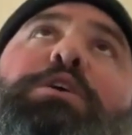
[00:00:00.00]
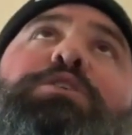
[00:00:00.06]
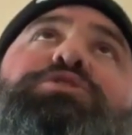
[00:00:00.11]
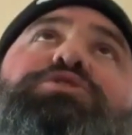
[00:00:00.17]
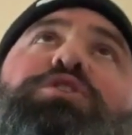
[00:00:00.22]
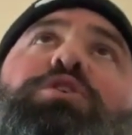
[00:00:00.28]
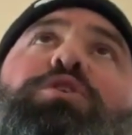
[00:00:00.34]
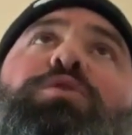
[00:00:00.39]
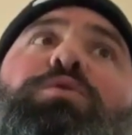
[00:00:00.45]

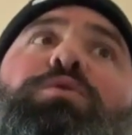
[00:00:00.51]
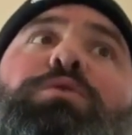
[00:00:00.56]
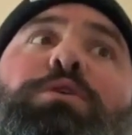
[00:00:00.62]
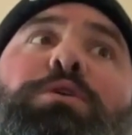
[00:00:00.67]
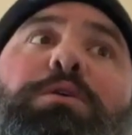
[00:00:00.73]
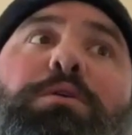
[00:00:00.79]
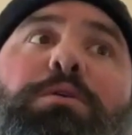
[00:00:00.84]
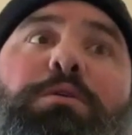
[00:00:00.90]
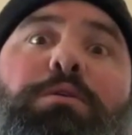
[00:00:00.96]

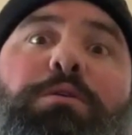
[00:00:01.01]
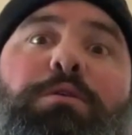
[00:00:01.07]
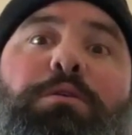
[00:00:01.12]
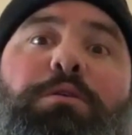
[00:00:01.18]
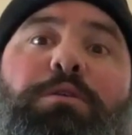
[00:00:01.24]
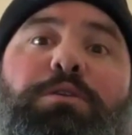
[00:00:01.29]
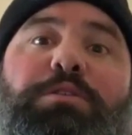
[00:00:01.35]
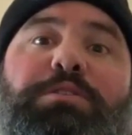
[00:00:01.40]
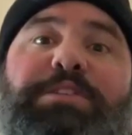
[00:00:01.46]
So
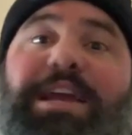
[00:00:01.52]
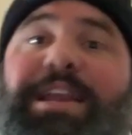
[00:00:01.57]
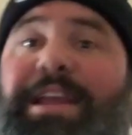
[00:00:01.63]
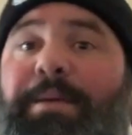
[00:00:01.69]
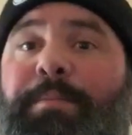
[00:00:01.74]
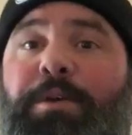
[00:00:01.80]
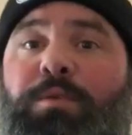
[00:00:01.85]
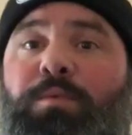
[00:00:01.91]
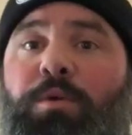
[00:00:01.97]

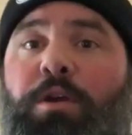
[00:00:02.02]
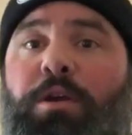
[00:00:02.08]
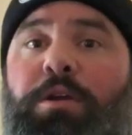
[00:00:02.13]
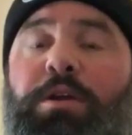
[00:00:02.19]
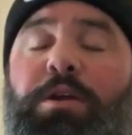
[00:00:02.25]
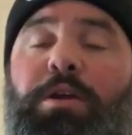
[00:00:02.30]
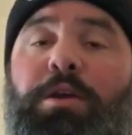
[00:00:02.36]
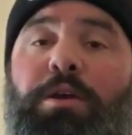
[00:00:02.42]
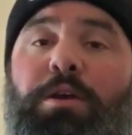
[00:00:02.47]
dynamic
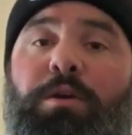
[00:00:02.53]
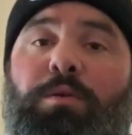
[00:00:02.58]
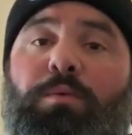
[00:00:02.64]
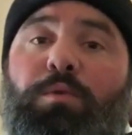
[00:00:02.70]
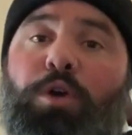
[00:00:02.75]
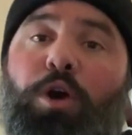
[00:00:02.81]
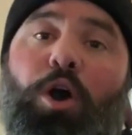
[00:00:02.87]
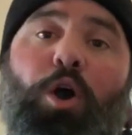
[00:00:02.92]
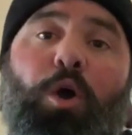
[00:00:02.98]
work
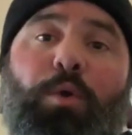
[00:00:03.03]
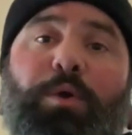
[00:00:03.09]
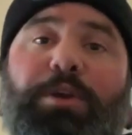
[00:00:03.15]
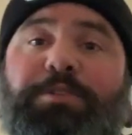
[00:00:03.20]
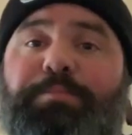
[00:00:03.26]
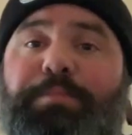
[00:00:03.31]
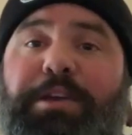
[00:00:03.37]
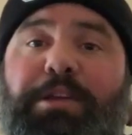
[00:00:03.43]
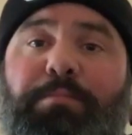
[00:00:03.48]
will
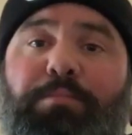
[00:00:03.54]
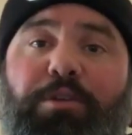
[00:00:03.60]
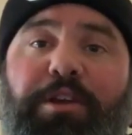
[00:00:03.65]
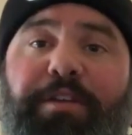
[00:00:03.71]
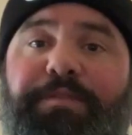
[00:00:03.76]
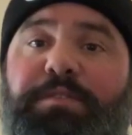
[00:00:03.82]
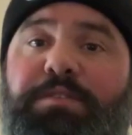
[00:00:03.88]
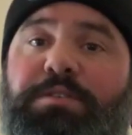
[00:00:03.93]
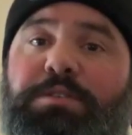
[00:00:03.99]
always be in
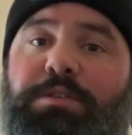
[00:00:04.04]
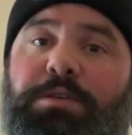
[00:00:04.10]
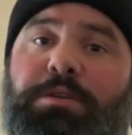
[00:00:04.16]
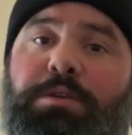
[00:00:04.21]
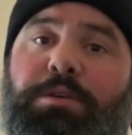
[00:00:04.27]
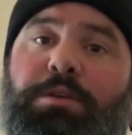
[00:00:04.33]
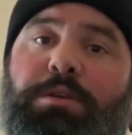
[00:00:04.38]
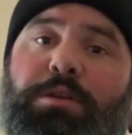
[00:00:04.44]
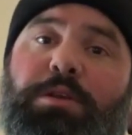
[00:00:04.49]
briefs.
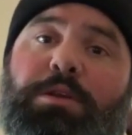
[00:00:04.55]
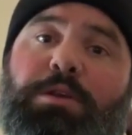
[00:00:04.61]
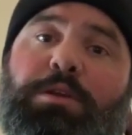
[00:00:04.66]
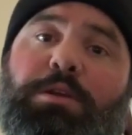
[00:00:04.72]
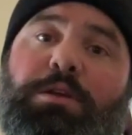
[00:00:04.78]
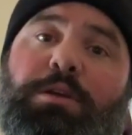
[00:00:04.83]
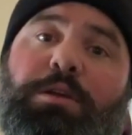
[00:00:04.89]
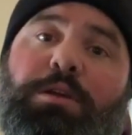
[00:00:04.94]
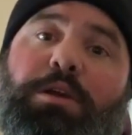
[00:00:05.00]

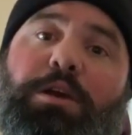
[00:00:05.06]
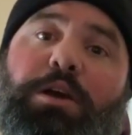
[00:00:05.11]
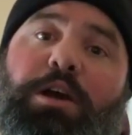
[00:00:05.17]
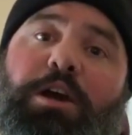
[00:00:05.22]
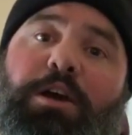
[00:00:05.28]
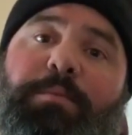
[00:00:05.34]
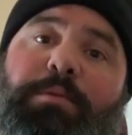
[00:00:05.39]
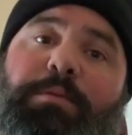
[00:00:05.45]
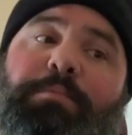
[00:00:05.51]

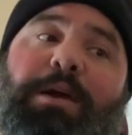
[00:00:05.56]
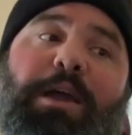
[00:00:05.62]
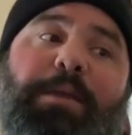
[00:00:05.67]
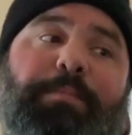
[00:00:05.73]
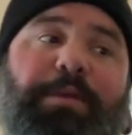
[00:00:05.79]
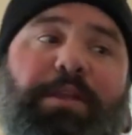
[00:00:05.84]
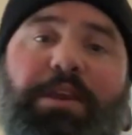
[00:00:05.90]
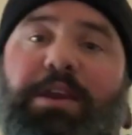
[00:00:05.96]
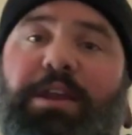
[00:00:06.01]
In my
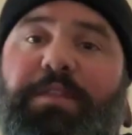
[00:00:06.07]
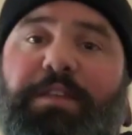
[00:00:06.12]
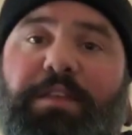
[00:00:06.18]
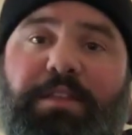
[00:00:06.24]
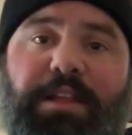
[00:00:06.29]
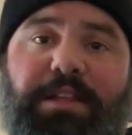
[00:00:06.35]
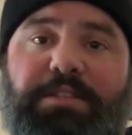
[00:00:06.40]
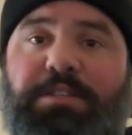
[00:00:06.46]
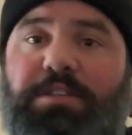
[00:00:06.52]
opinion, I
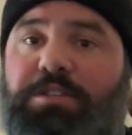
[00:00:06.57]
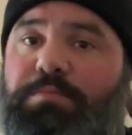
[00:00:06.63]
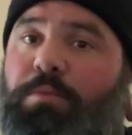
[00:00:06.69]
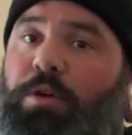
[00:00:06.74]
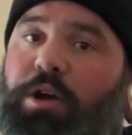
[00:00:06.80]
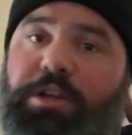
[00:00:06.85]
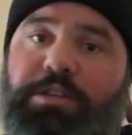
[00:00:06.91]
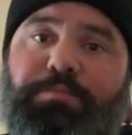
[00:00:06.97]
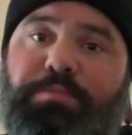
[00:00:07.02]
think that's the
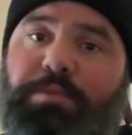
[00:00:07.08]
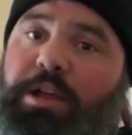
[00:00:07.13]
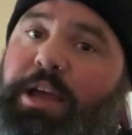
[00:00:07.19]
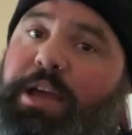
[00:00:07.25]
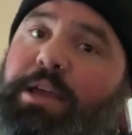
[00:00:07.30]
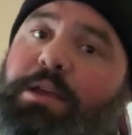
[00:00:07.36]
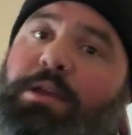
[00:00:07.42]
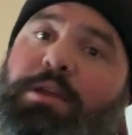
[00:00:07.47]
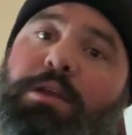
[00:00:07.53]
smartest
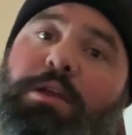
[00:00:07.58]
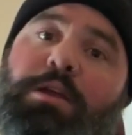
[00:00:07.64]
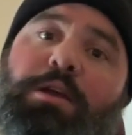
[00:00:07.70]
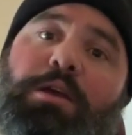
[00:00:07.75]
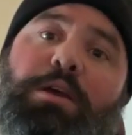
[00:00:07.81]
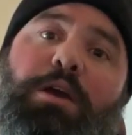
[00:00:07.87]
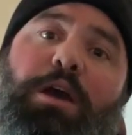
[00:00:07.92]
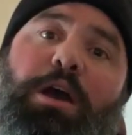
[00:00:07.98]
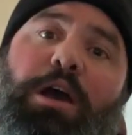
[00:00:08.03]
play.
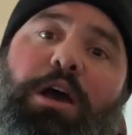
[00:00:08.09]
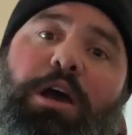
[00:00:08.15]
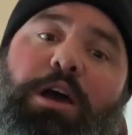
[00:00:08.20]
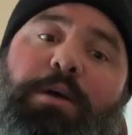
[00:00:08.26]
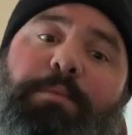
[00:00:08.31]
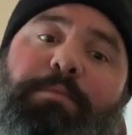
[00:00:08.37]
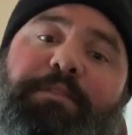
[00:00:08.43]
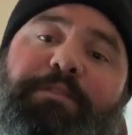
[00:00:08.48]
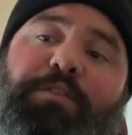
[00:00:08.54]

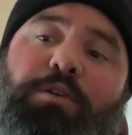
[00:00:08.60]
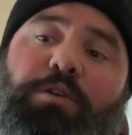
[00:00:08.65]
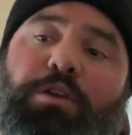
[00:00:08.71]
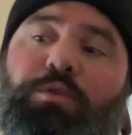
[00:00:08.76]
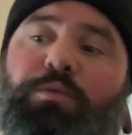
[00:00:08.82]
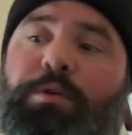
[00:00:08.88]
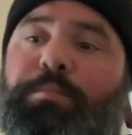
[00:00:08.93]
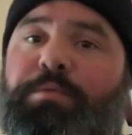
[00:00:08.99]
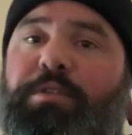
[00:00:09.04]
If you're an
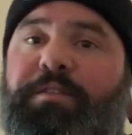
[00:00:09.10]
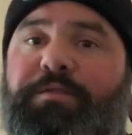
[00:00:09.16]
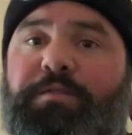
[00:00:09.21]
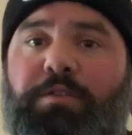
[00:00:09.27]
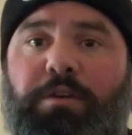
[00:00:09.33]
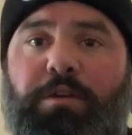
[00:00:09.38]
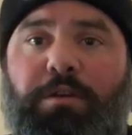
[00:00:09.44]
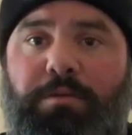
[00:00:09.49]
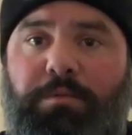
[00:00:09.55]
equipped
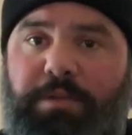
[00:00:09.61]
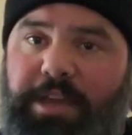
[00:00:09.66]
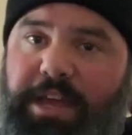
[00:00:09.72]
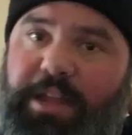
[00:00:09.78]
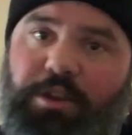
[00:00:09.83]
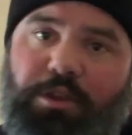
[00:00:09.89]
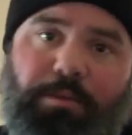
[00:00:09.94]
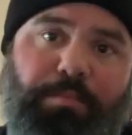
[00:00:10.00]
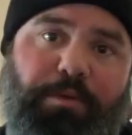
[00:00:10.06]
lifter,
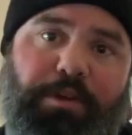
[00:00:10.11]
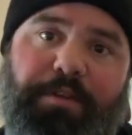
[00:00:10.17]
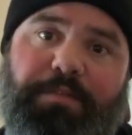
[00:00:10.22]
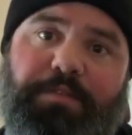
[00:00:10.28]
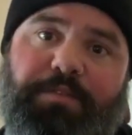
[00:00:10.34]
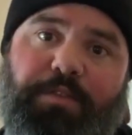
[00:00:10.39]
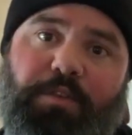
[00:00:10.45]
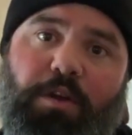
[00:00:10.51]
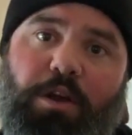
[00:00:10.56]
get in your
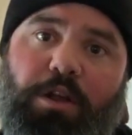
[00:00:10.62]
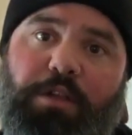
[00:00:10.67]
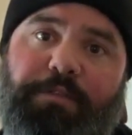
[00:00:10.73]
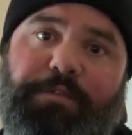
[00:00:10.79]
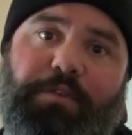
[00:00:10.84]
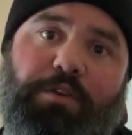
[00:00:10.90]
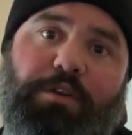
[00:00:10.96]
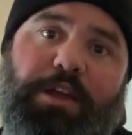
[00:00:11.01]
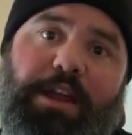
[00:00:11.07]
briefs for all
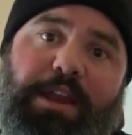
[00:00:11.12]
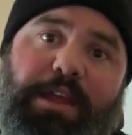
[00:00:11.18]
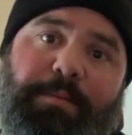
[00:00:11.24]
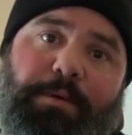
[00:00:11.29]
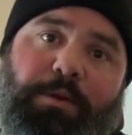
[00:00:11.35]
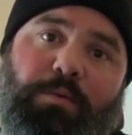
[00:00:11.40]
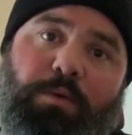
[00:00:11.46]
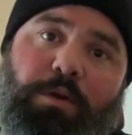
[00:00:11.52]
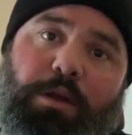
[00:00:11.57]
of your
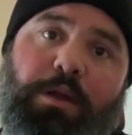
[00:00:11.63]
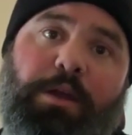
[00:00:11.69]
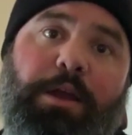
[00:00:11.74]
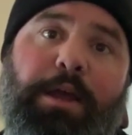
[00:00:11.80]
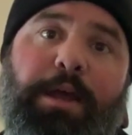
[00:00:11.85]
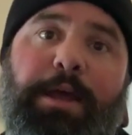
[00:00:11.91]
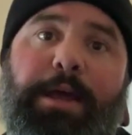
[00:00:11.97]
dynamic work.